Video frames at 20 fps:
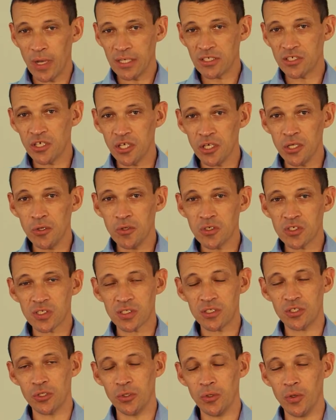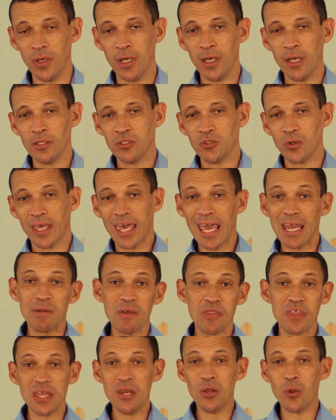was used to
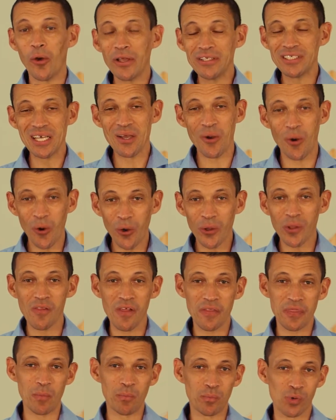carry the anointing oil that the